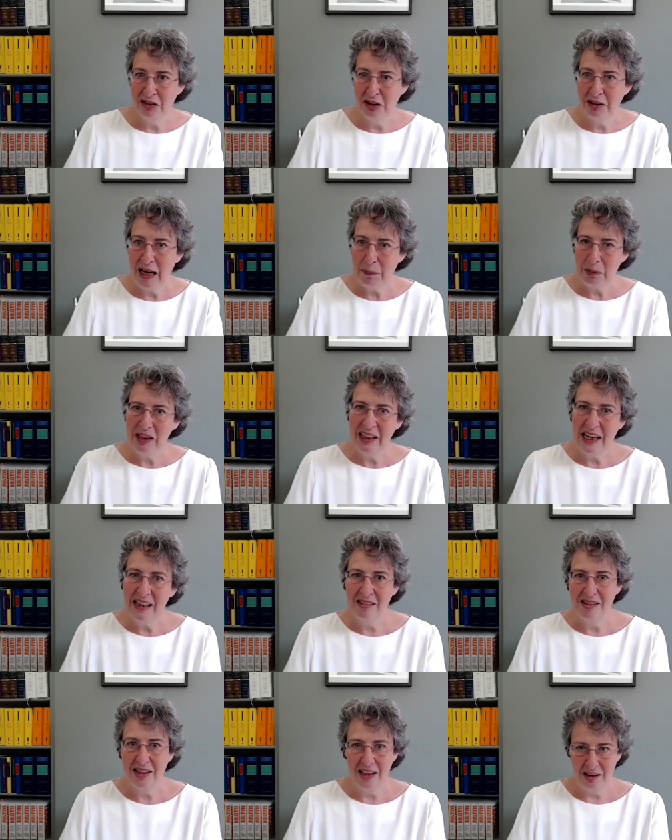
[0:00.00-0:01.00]
So capital
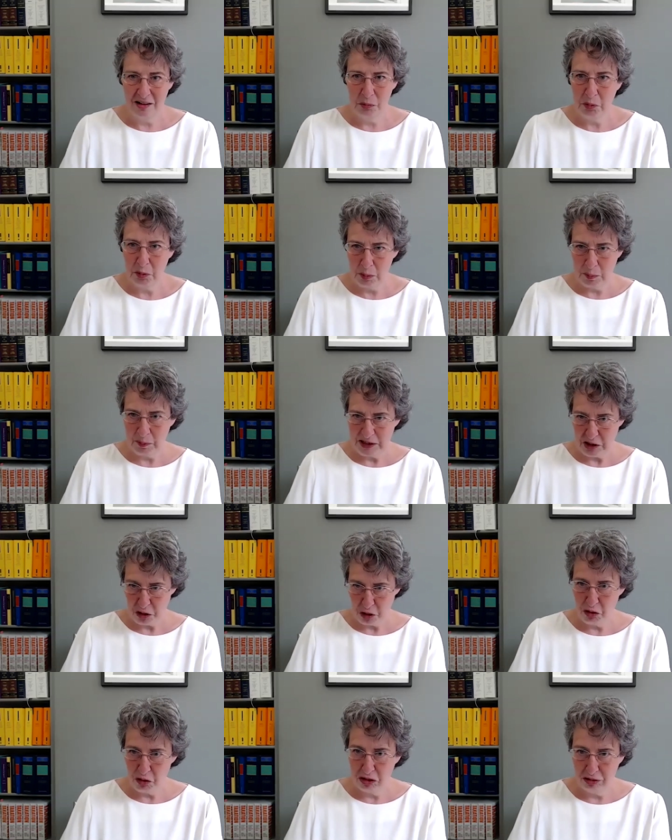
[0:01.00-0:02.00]
gains tax, probably
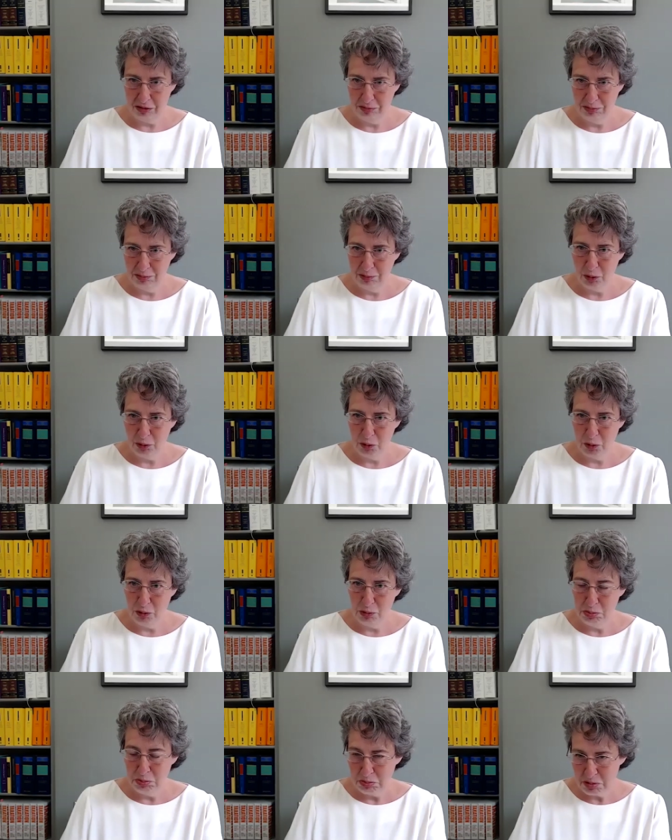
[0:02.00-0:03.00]
neutral
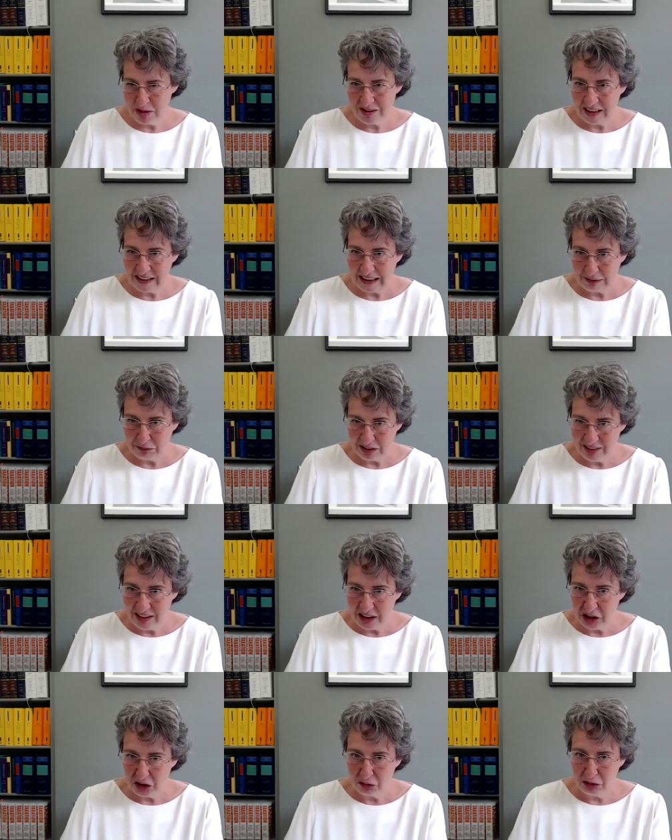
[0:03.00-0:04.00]
or slightly
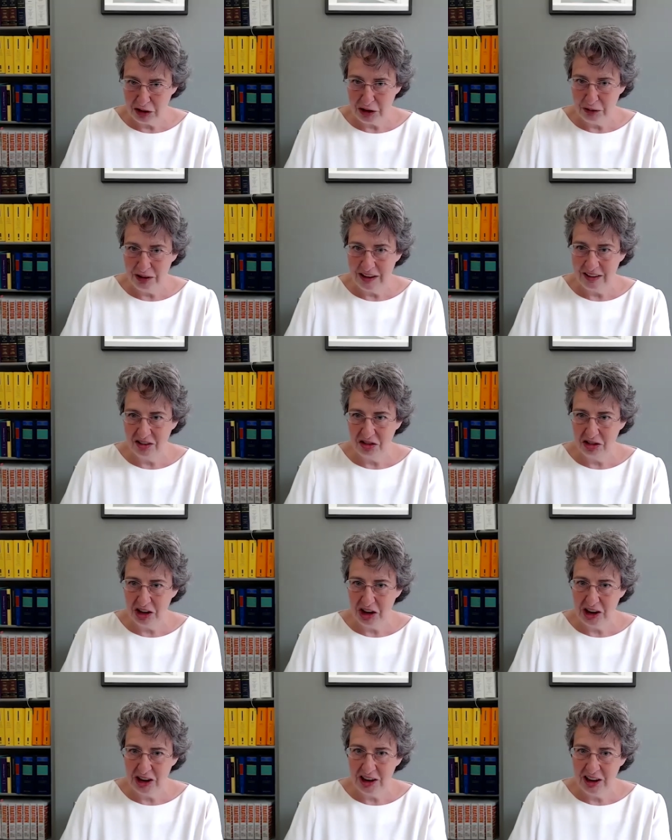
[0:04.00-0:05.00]
advantageous for a UK
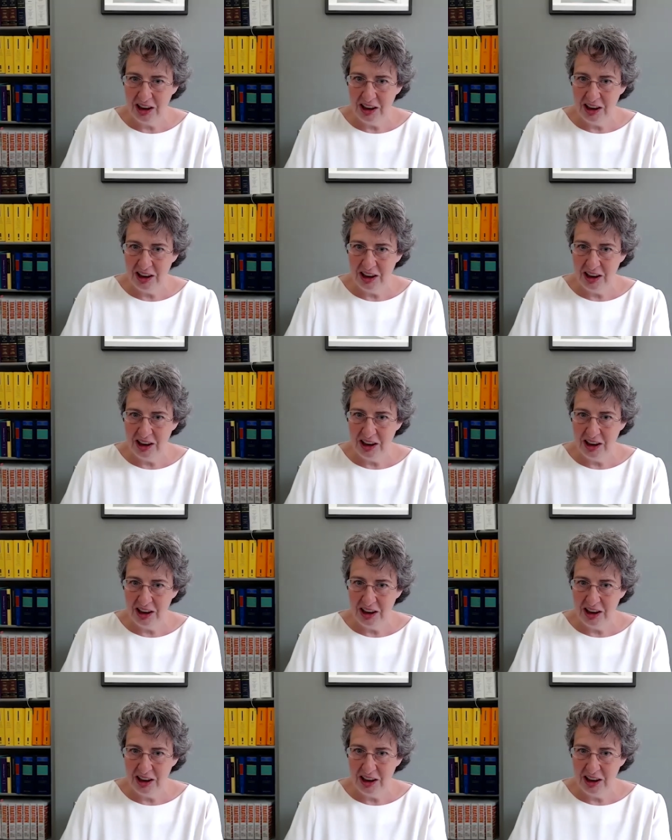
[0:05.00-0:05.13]
structure.